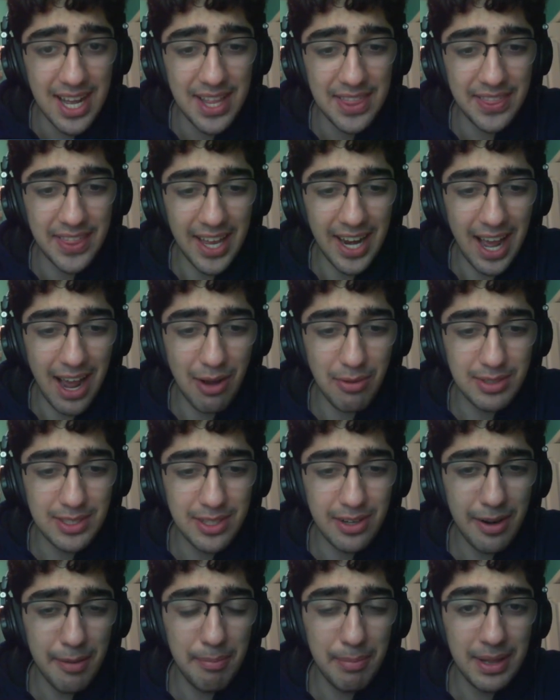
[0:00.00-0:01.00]
that I was
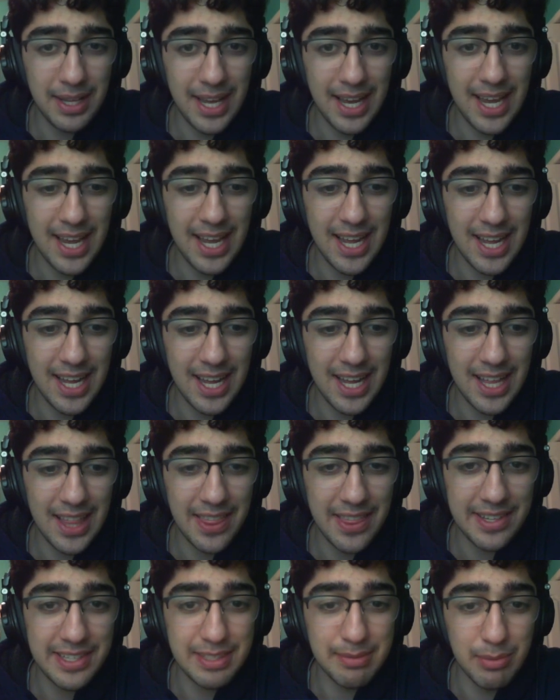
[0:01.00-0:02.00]
going to play
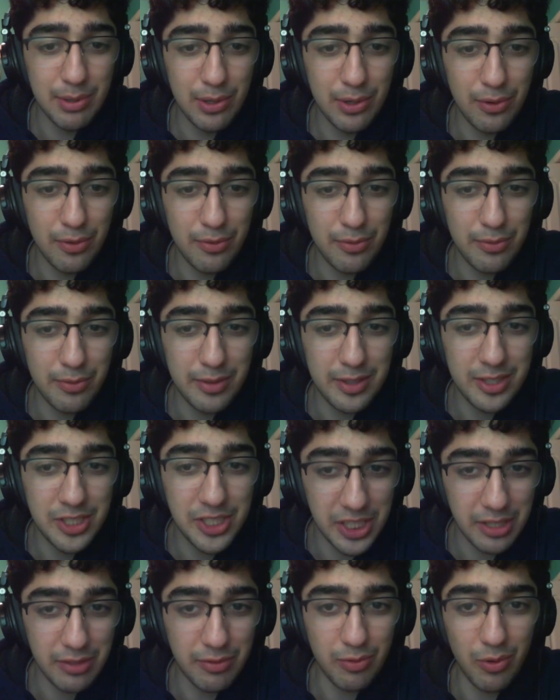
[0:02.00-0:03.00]
this move
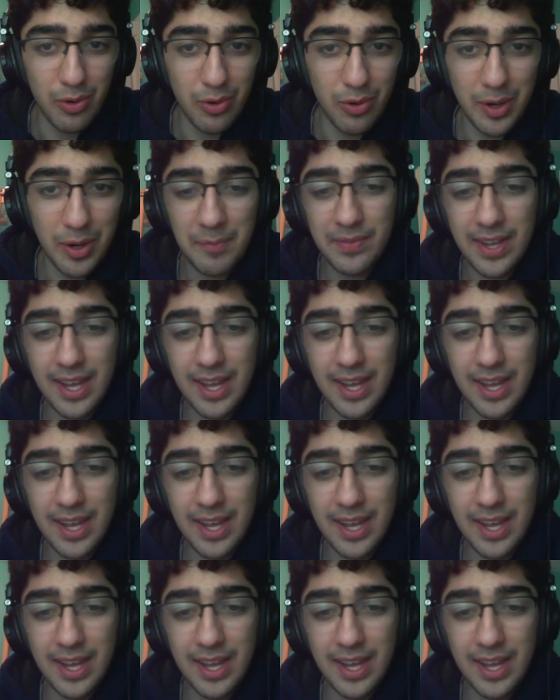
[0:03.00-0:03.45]
g4.